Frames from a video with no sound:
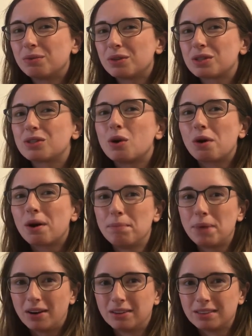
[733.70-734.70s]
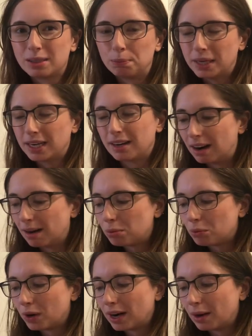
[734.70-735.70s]
so compelled to pick it
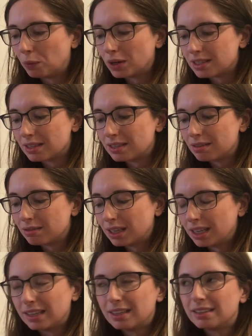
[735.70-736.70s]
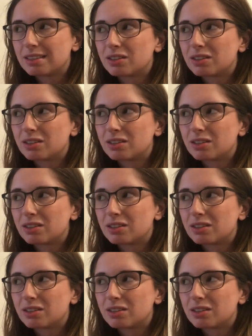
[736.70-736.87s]
up when I wasn't reading it.